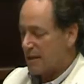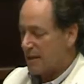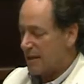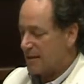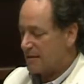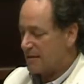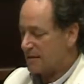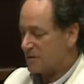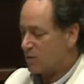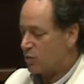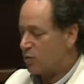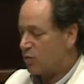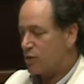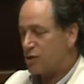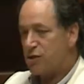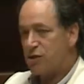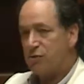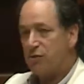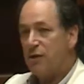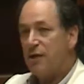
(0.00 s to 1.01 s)
And this
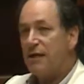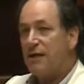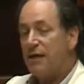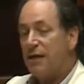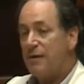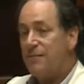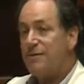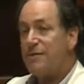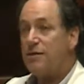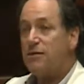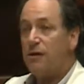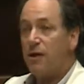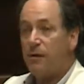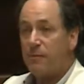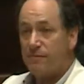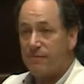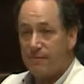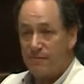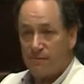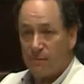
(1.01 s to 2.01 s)
horseshoe keeps the
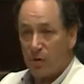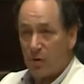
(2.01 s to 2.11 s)
tongue from